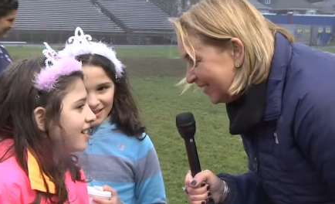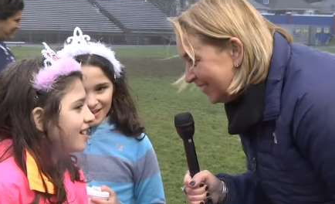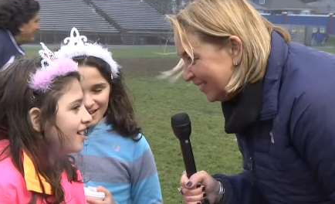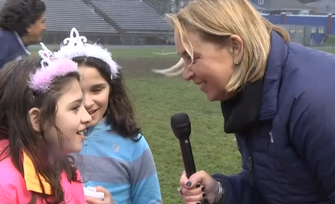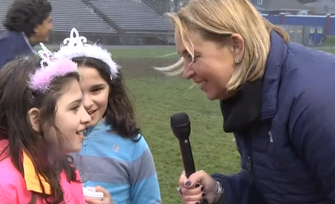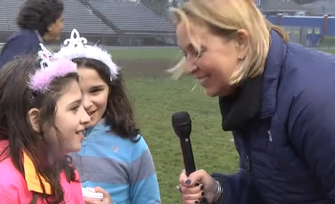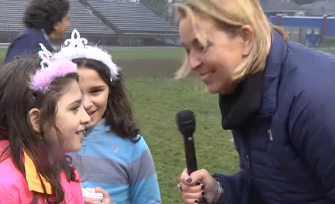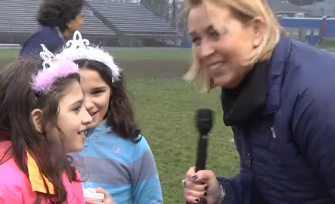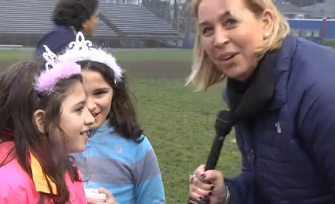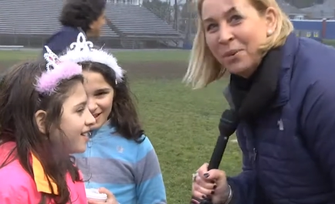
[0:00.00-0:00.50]
Speaker 1: Do
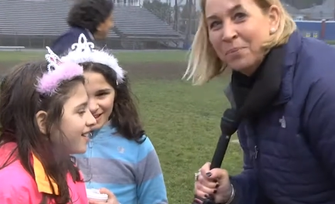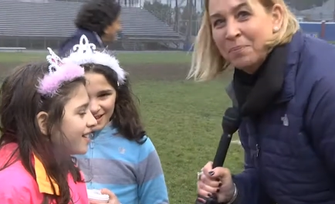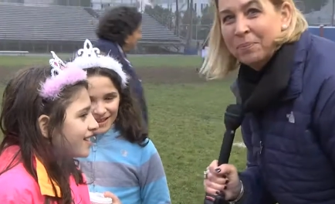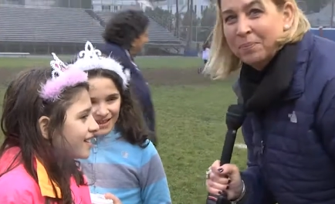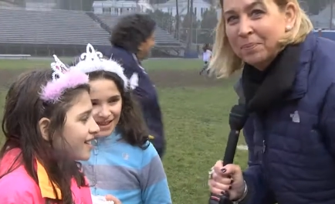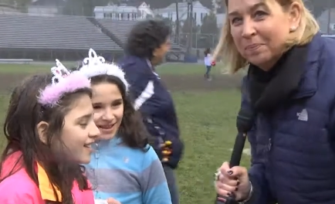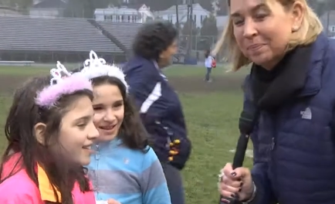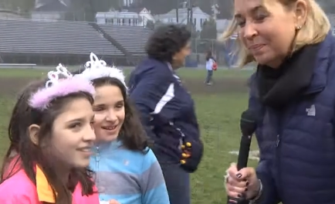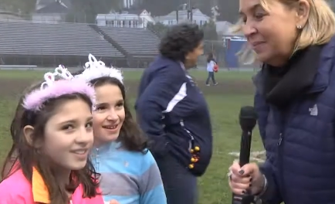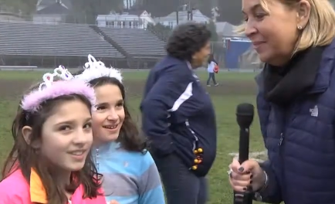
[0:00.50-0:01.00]
that again? Nope.
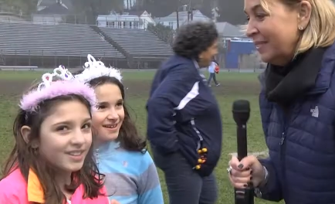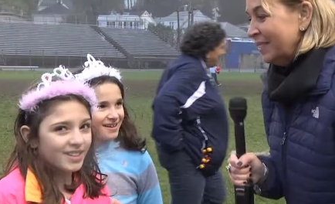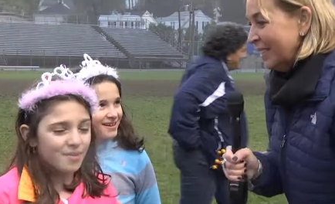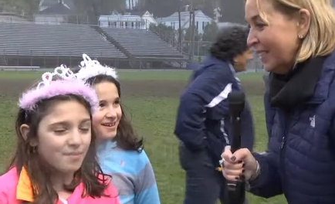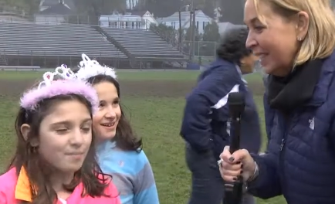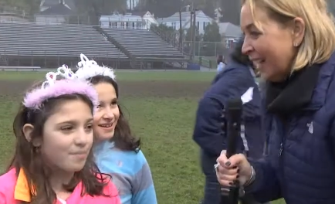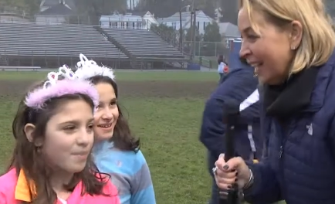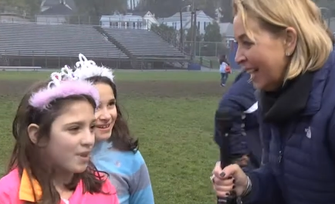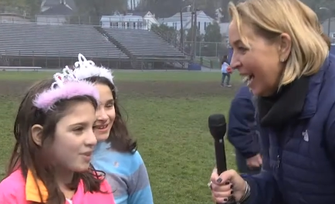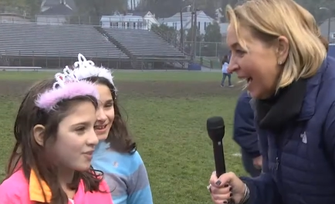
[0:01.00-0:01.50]
Oh.
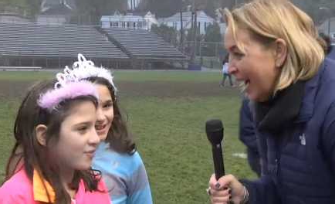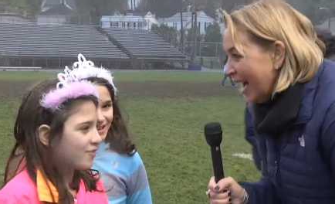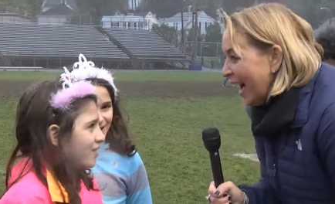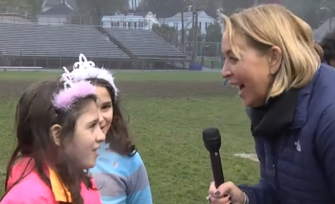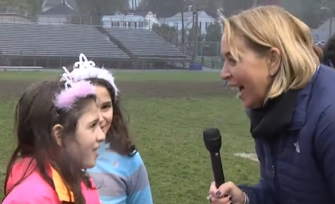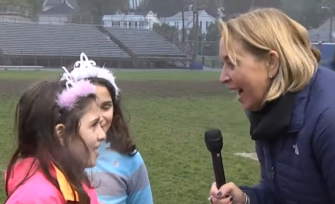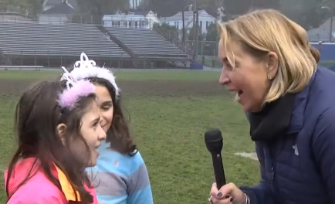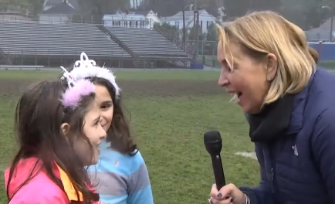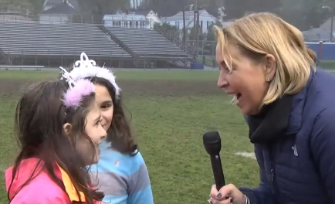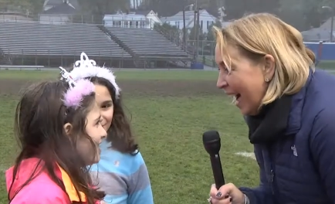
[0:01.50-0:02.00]
Go.
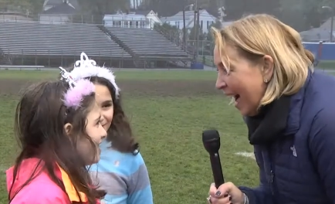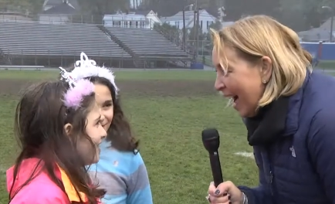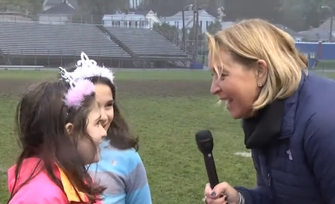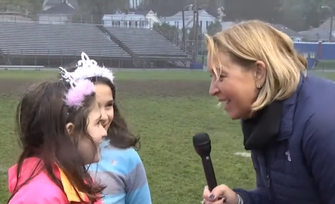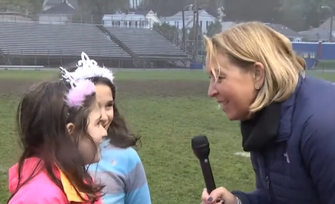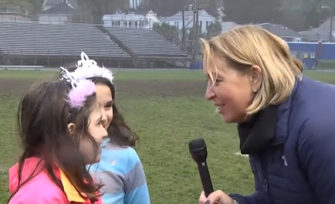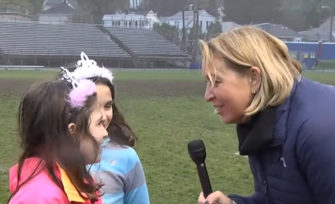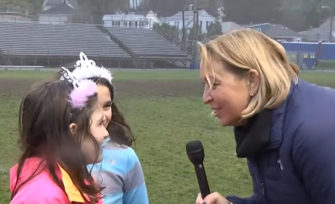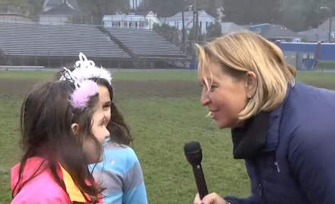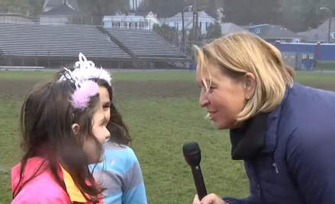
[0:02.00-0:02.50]

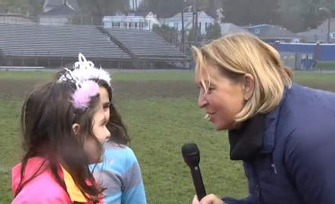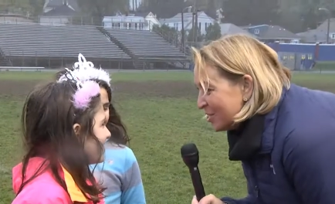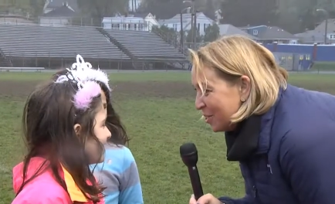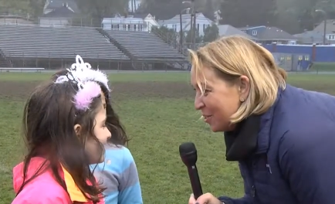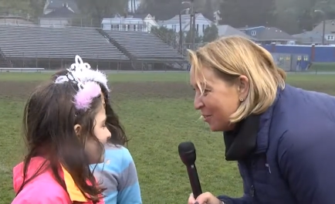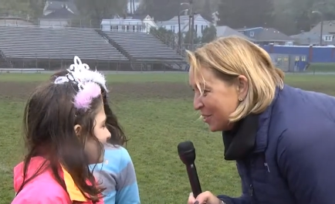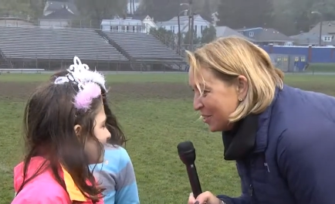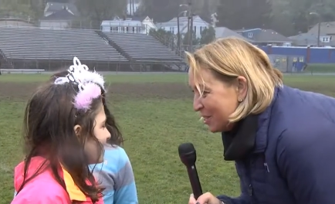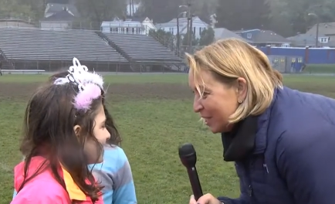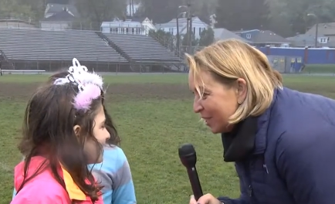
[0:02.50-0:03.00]
Hi, girls. You
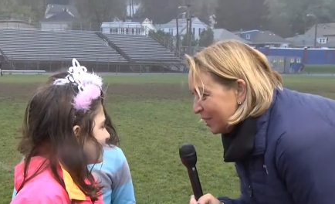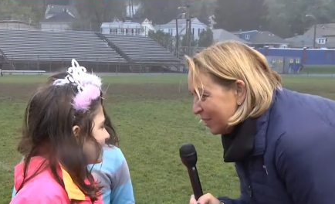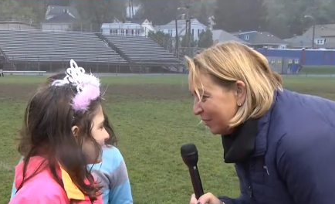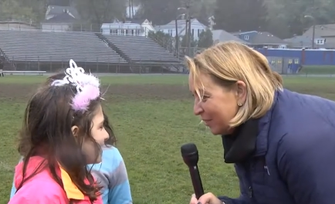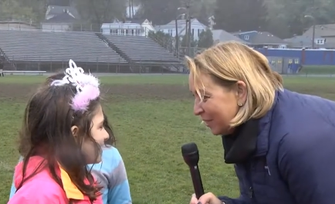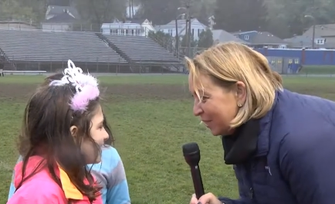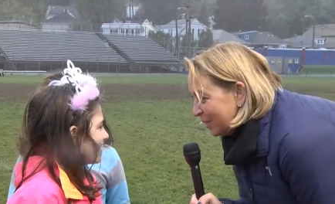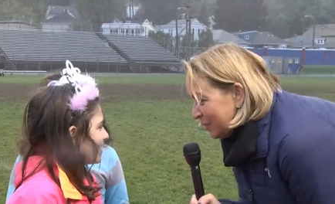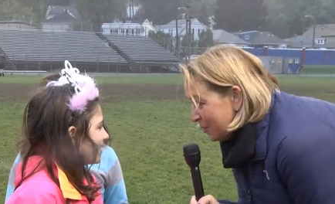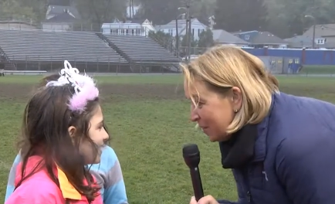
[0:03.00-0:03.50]
know what Silly
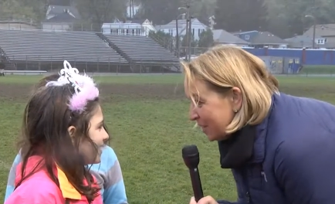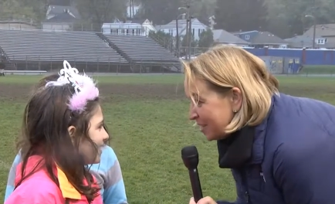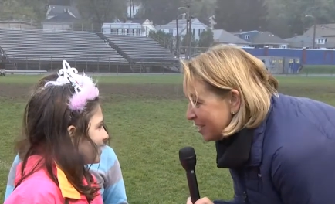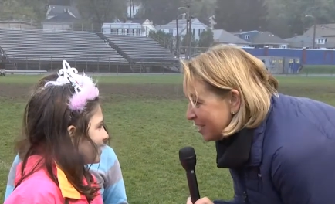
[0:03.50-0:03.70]
Willy, You want